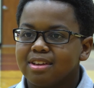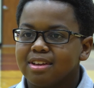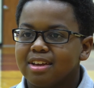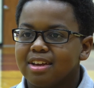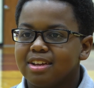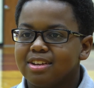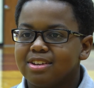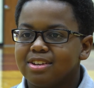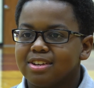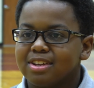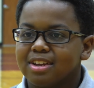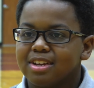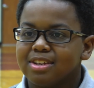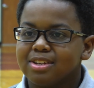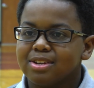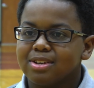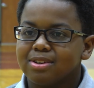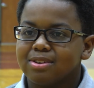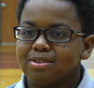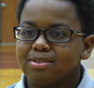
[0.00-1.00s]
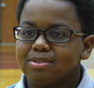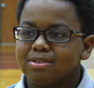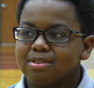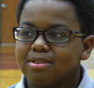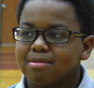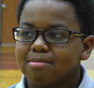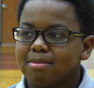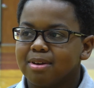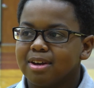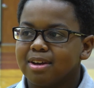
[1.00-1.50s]
educational
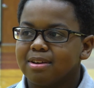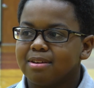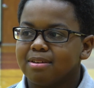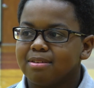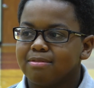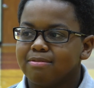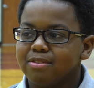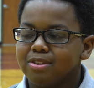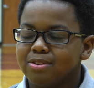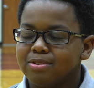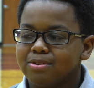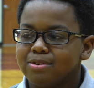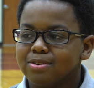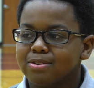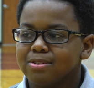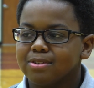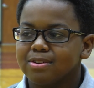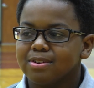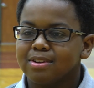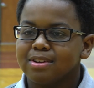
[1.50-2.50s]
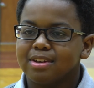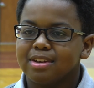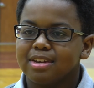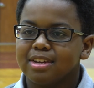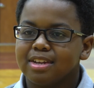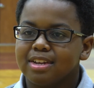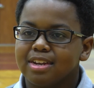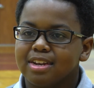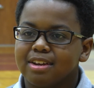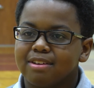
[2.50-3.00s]
to my future
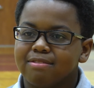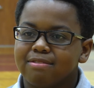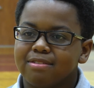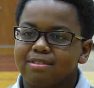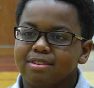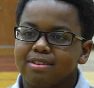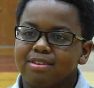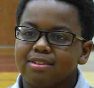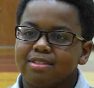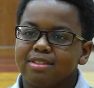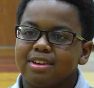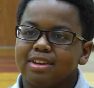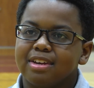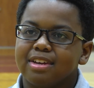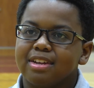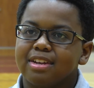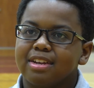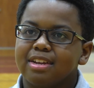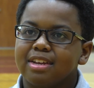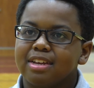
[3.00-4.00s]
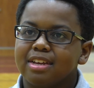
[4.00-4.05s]
and i feel that